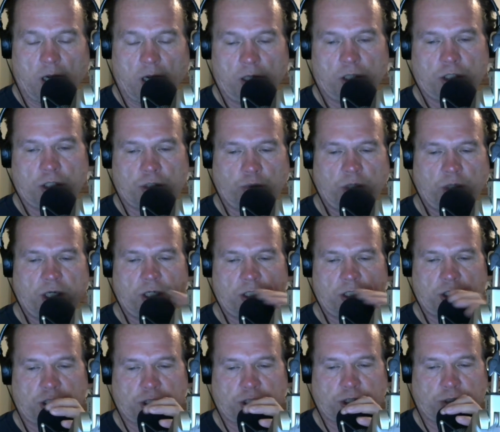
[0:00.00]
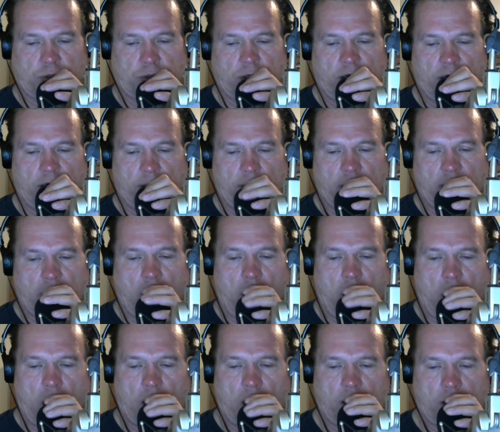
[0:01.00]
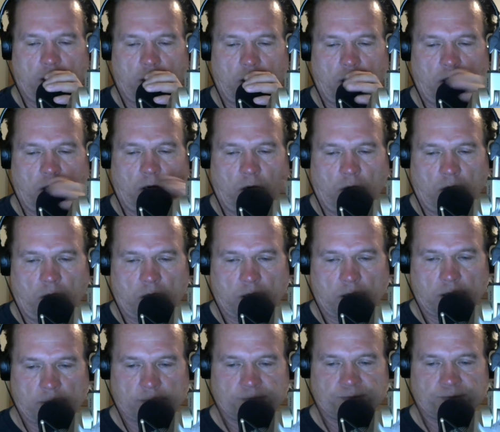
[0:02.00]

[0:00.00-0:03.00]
The Swedish streaming audio